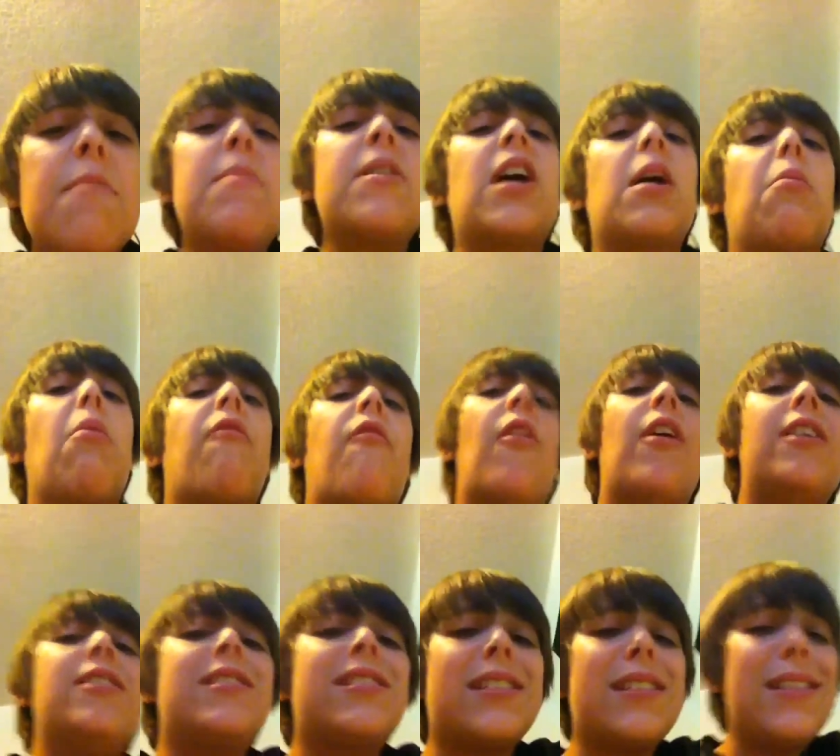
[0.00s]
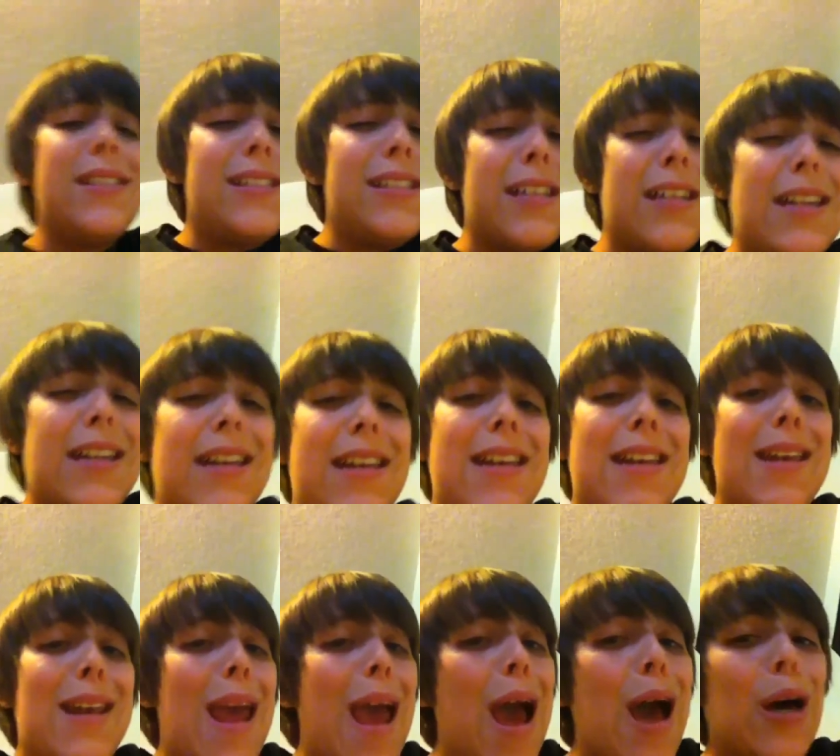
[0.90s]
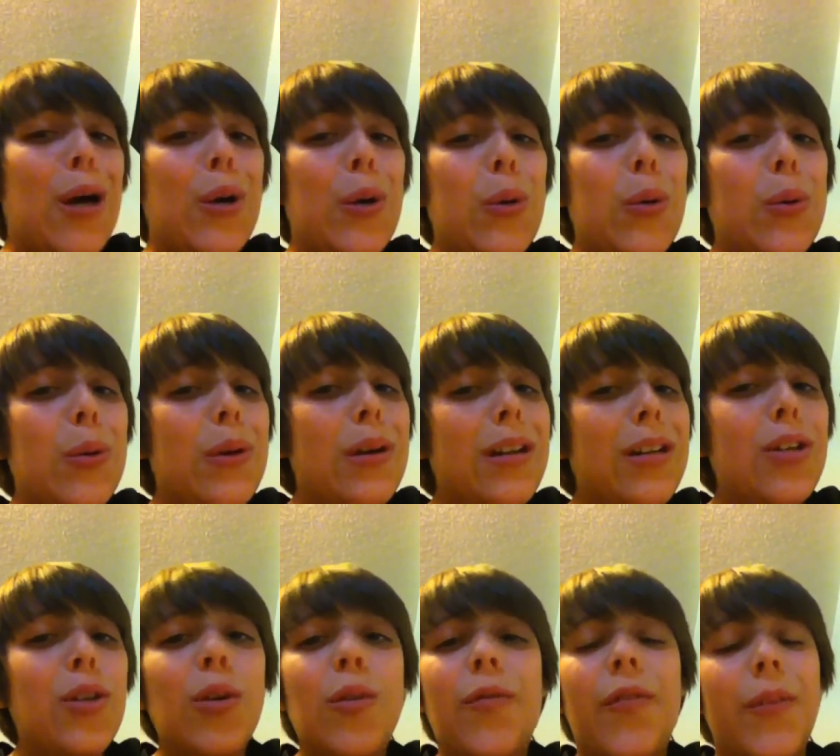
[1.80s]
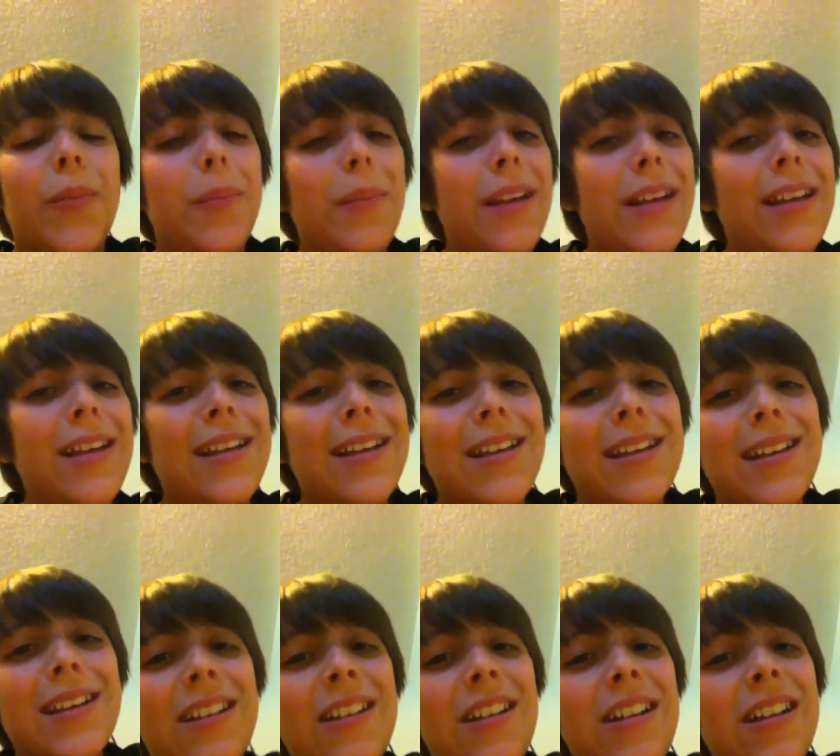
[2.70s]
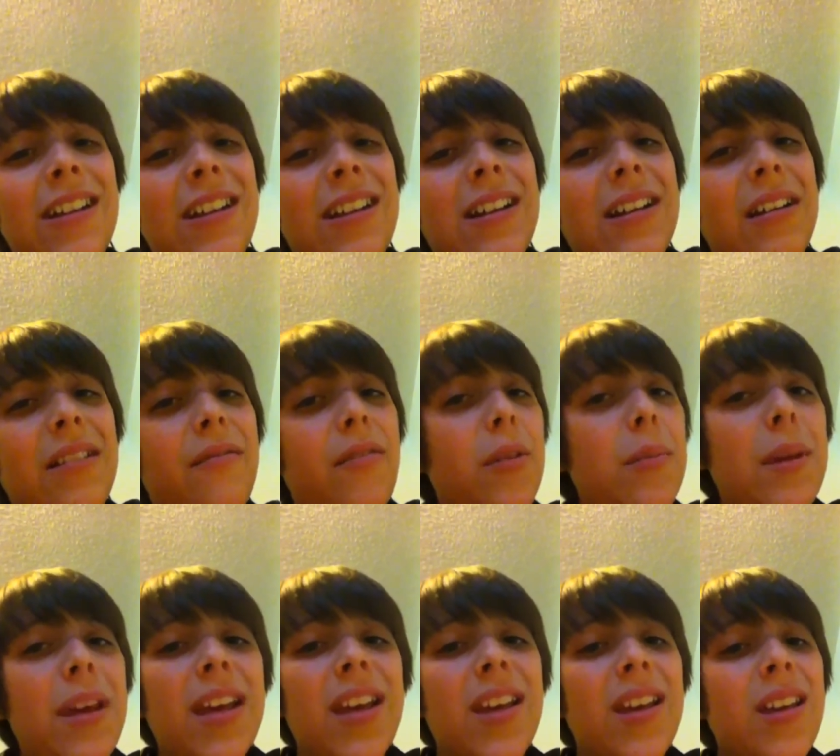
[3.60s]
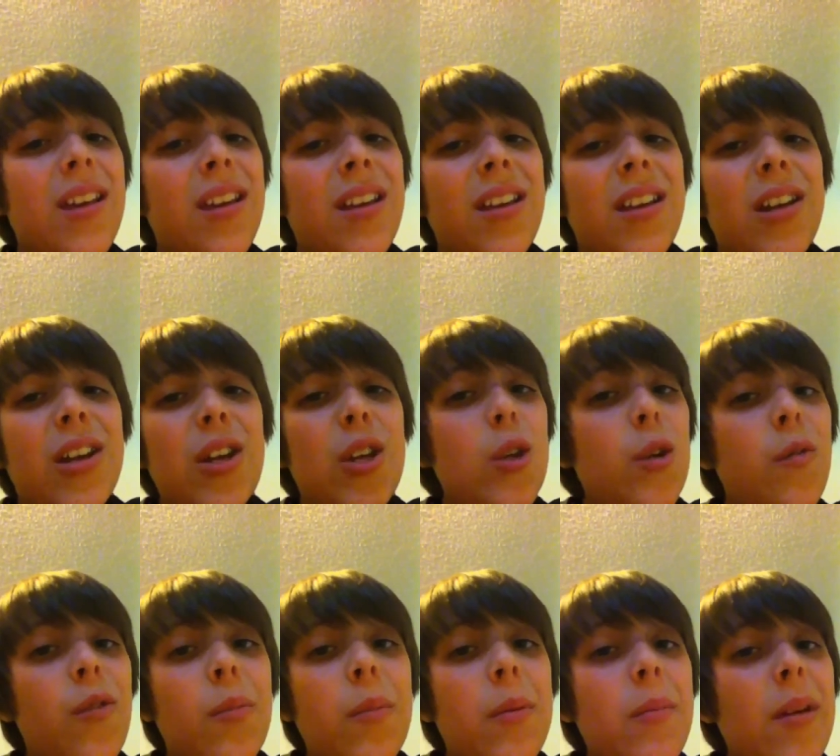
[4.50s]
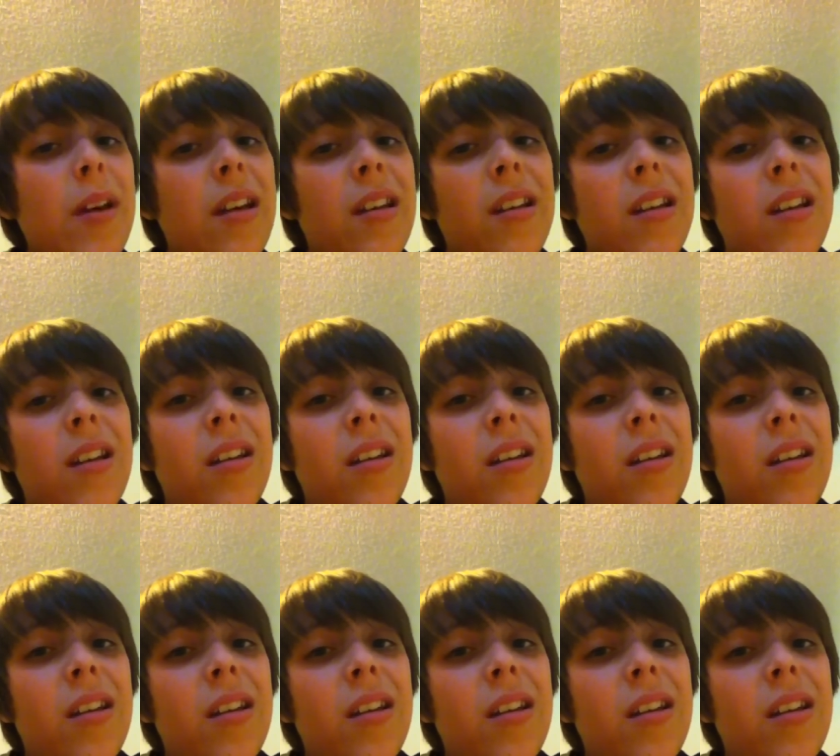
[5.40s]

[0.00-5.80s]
Become a face. Now, do for me. For me. Do for me, man.